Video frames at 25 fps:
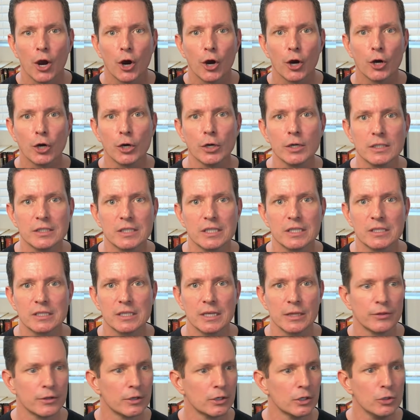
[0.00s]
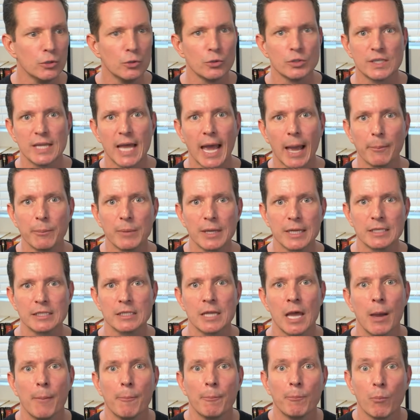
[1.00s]
Hertz is in the news. That
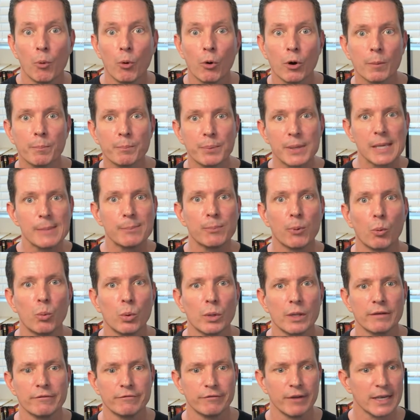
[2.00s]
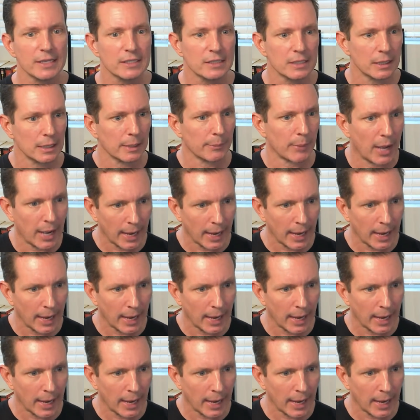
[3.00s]
means more people will invest in them.